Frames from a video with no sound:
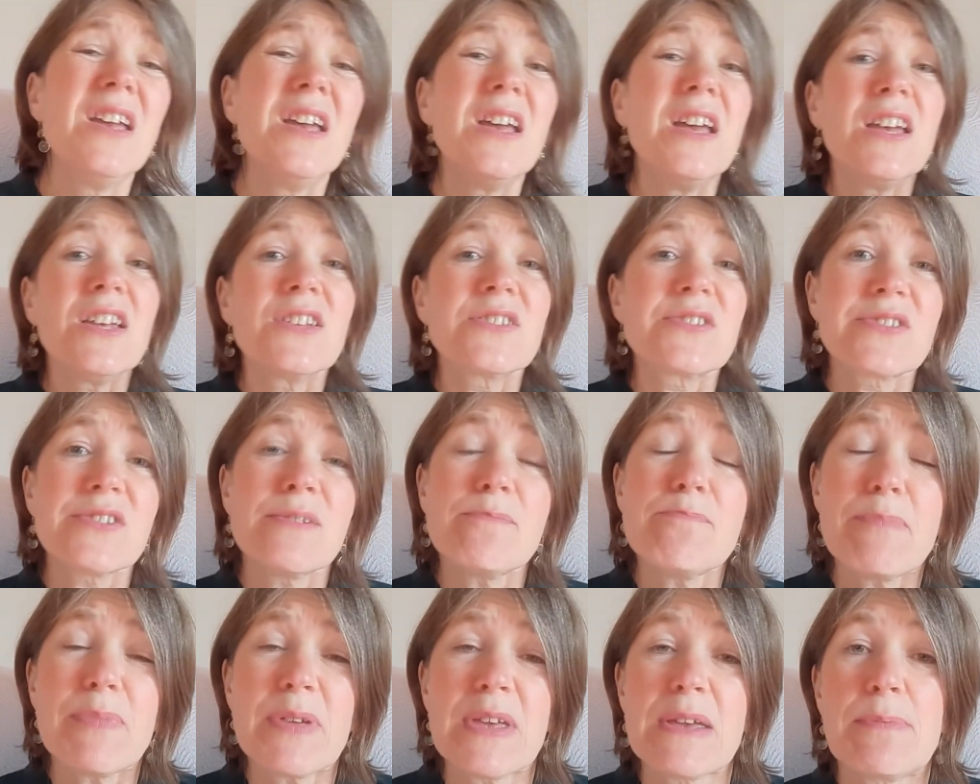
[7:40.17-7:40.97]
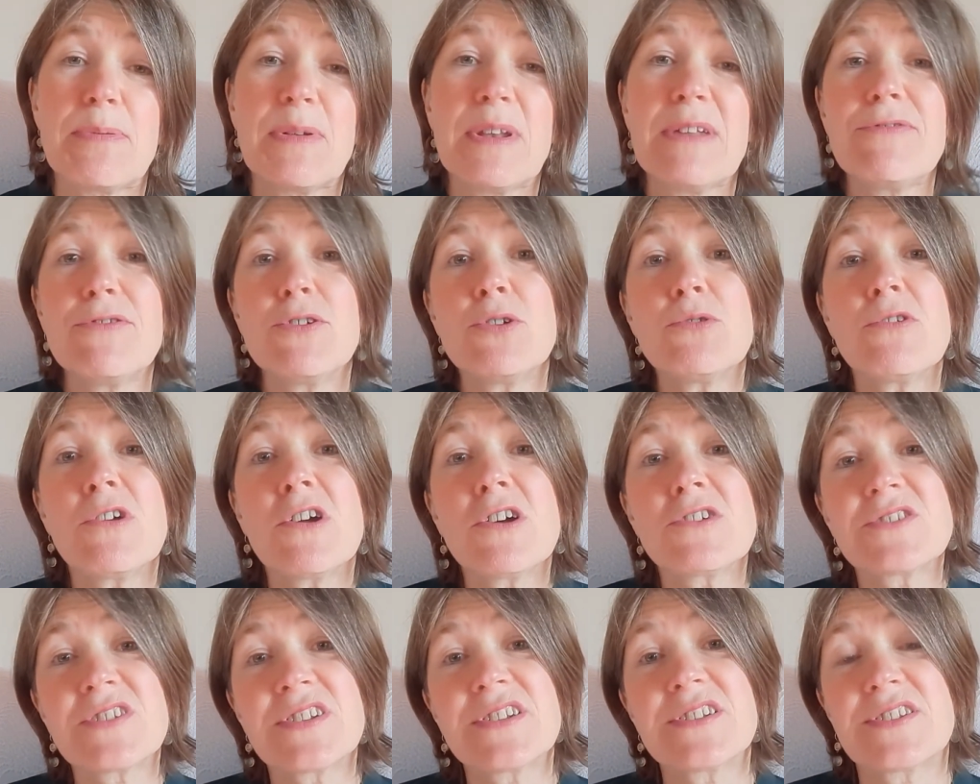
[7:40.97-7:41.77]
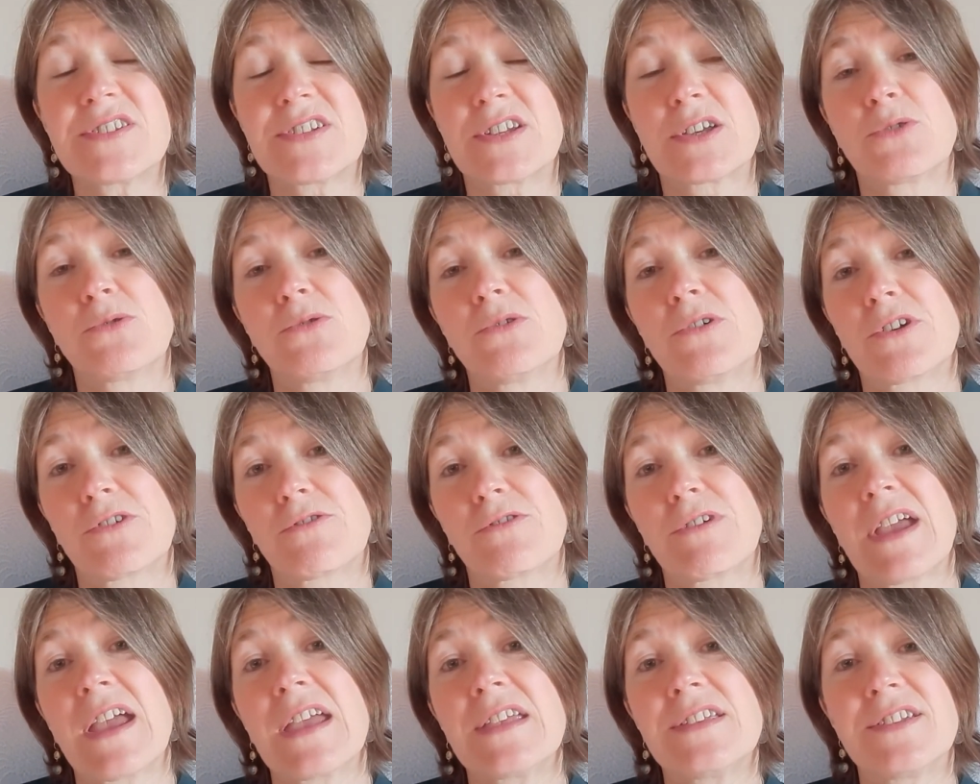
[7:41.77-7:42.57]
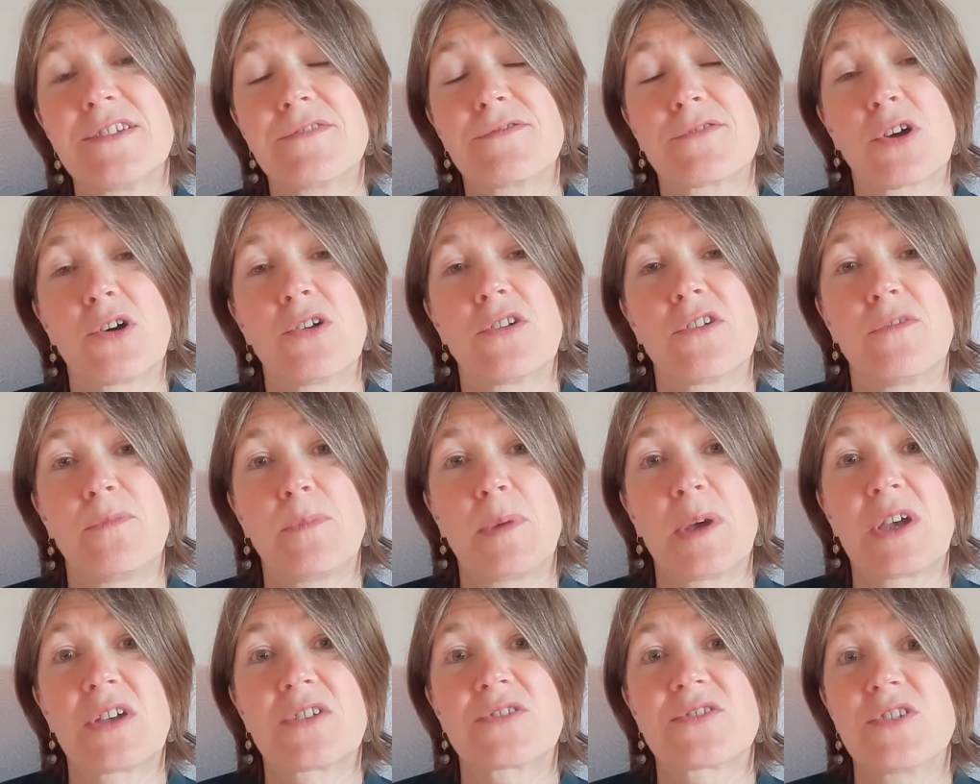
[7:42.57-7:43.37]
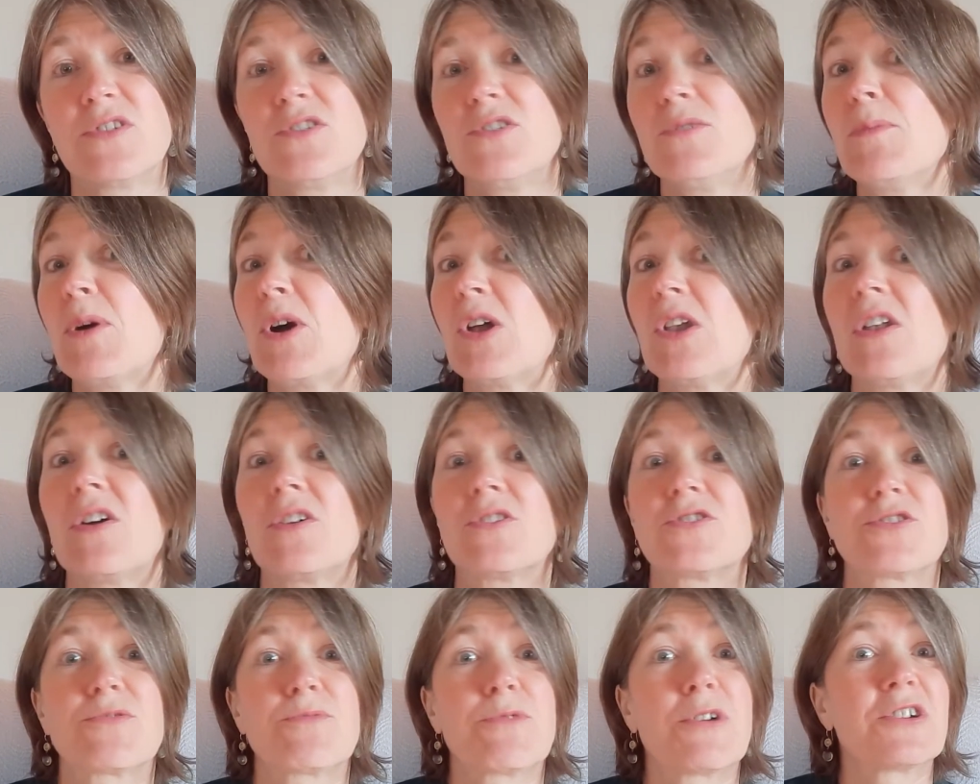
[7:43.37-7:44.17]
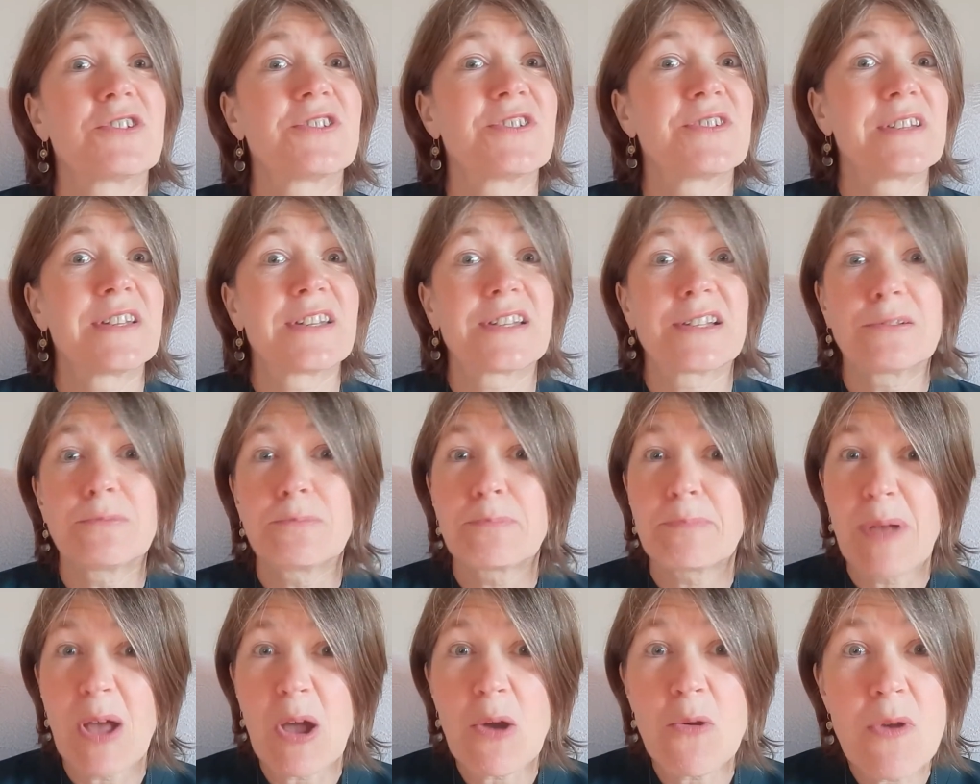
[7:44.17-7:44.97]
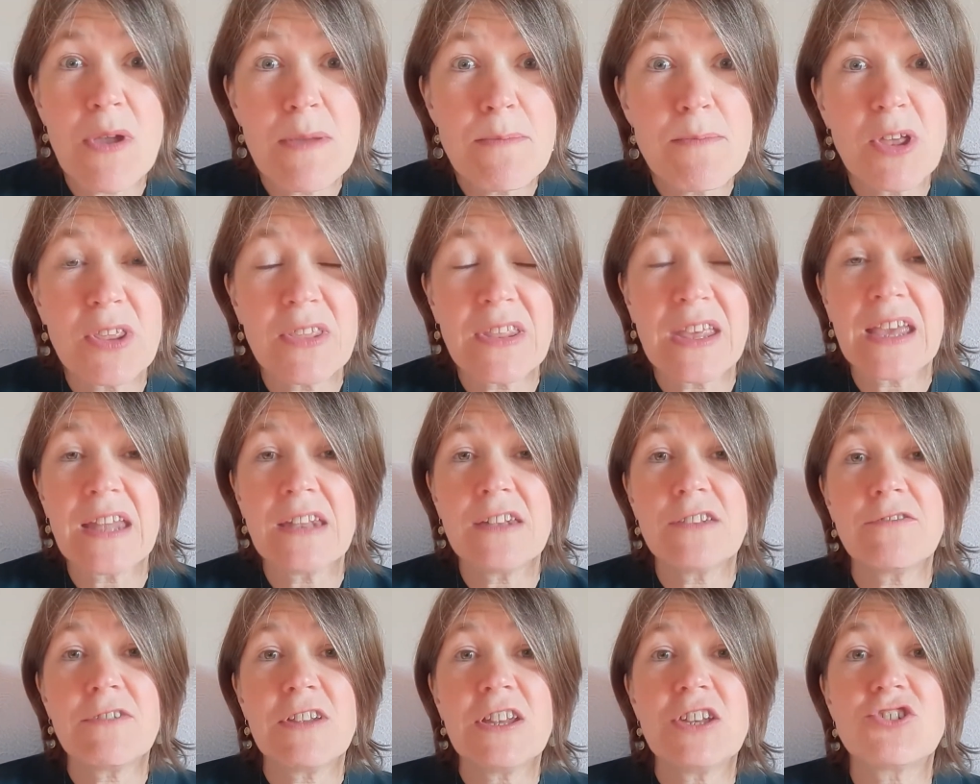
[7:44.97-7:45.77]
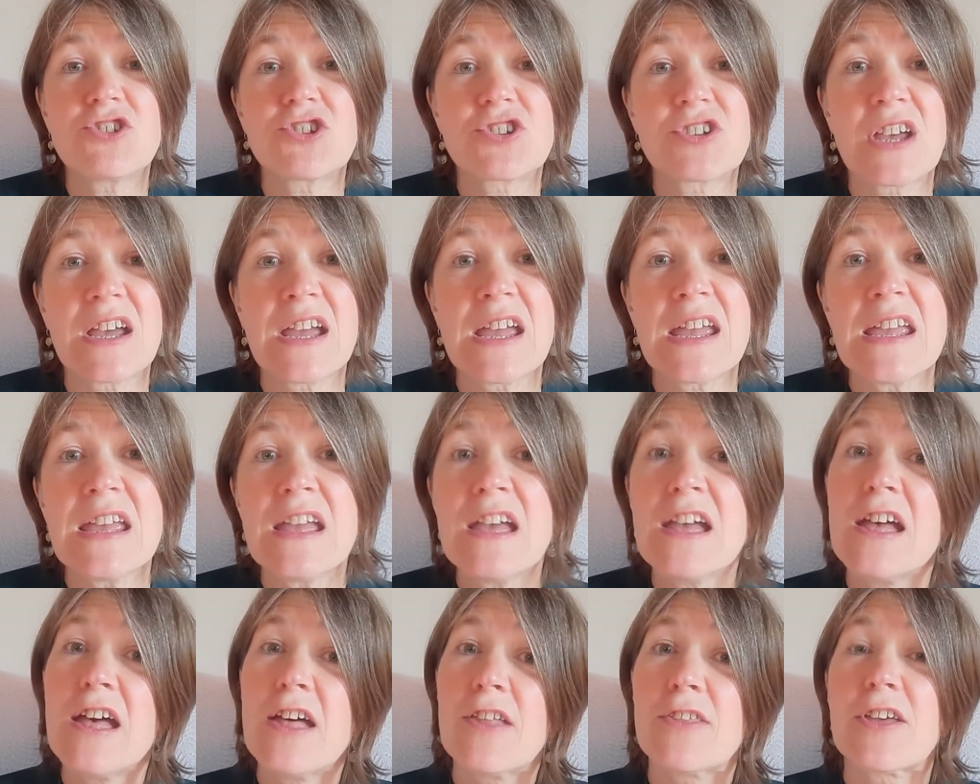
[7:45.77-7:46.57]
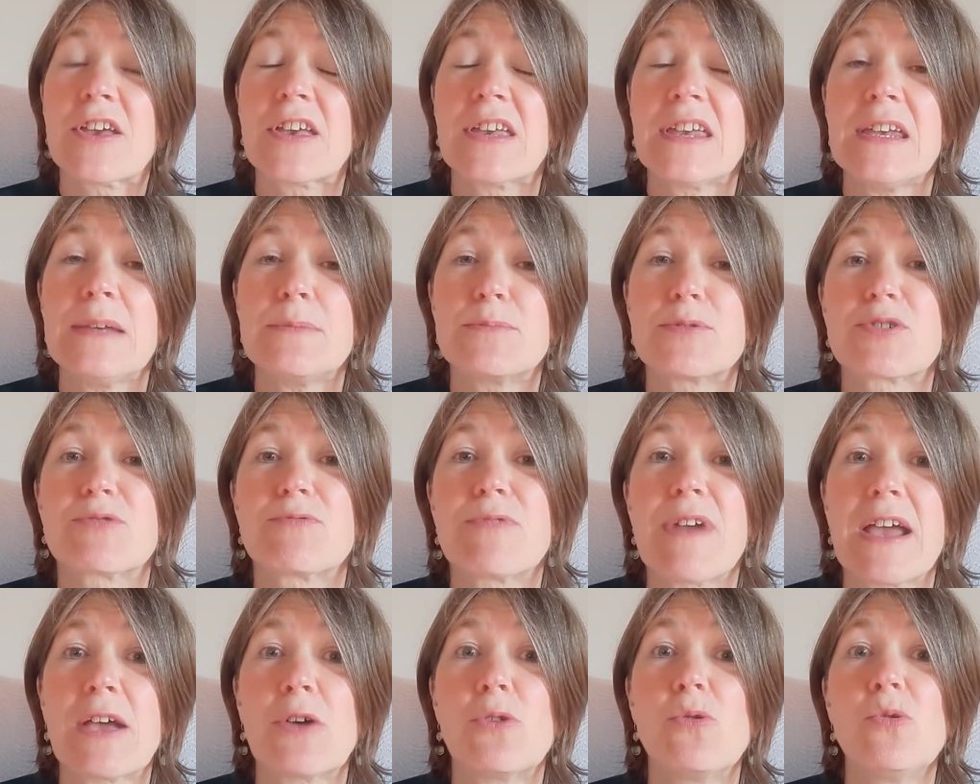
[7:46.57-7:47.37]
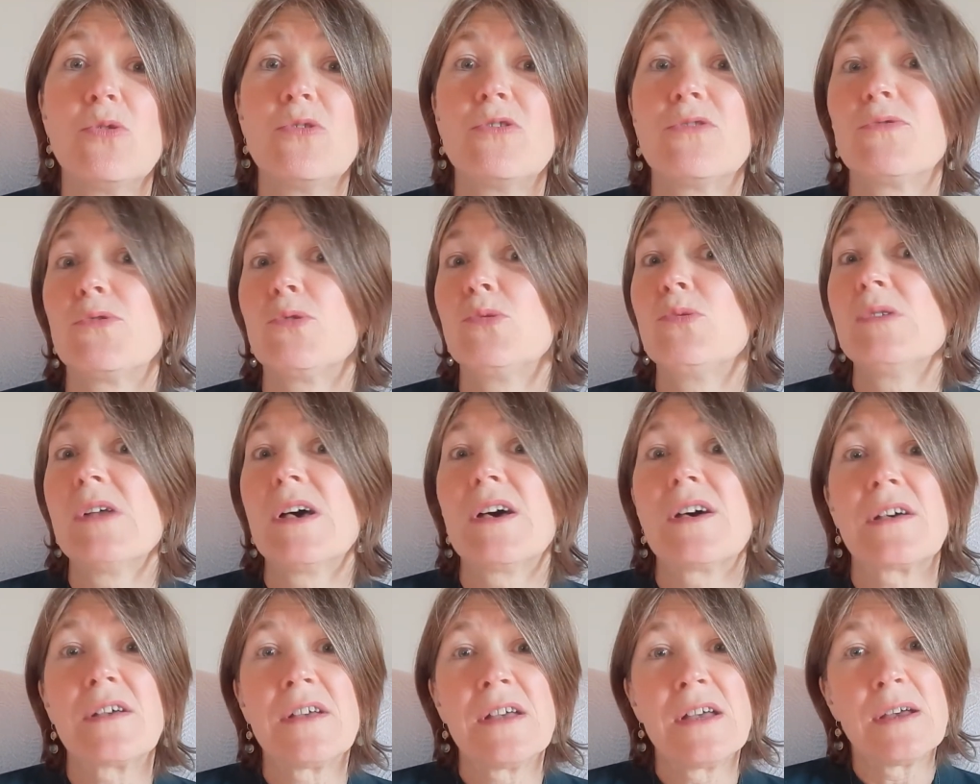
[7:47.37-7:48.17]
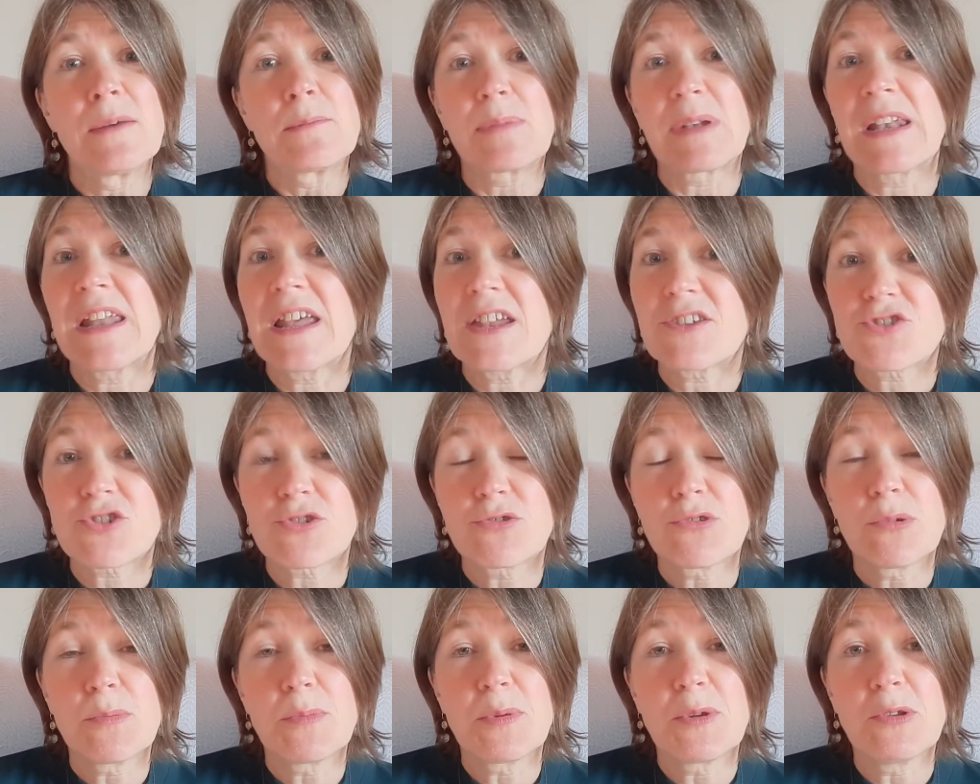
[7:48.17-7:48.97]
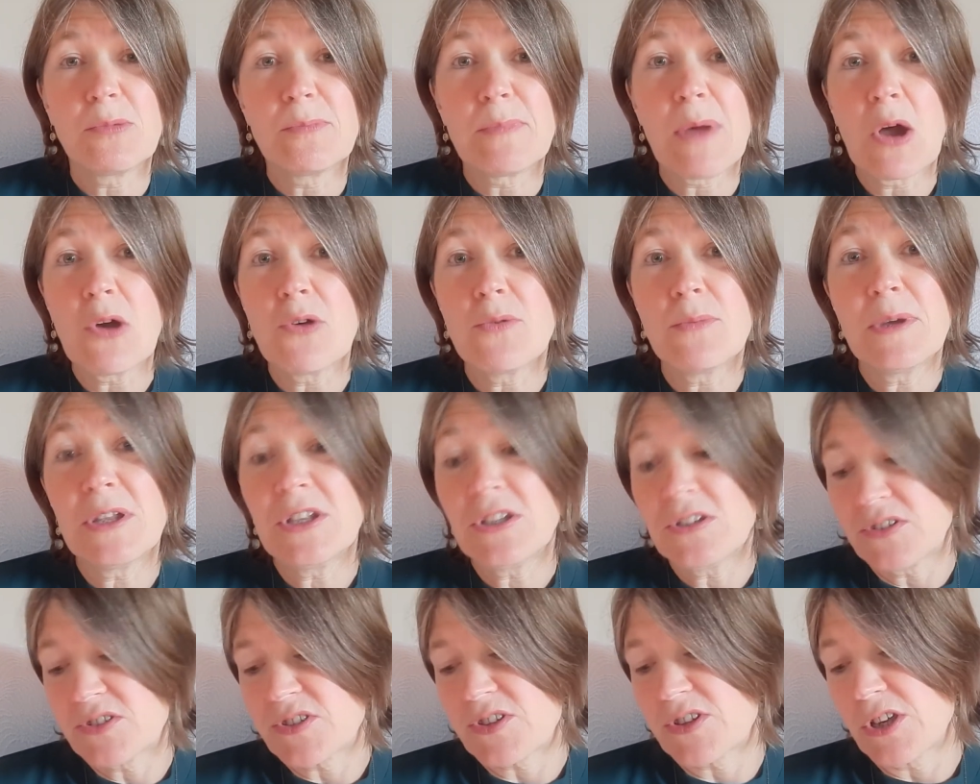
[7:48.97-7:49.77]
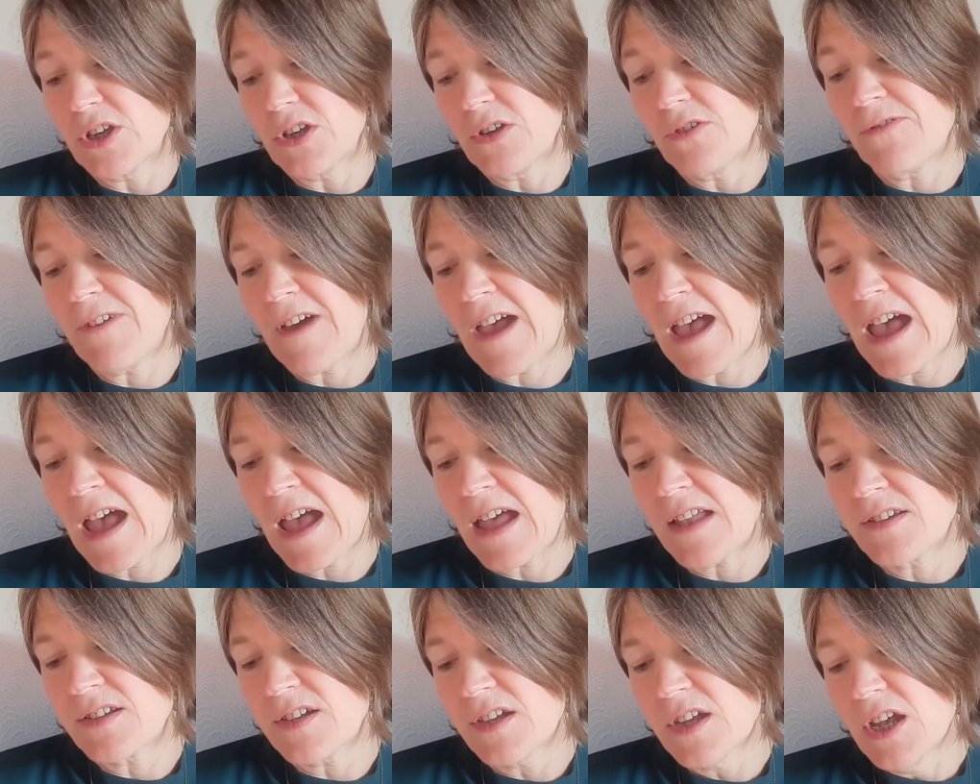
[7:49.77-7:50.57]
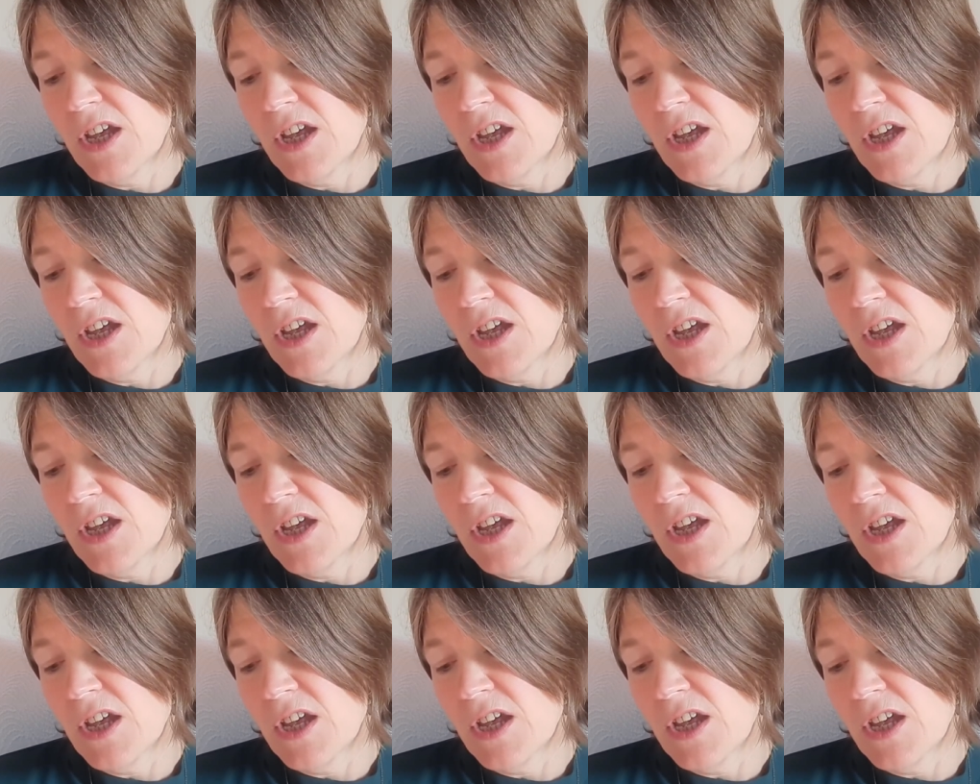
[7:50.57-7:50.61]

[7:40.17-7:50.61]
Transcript: Some people, if you're artistic or a creative kind of person, you might like to write a little poem at the end of each day that keeps a record of all the pleasurable moments that you've had.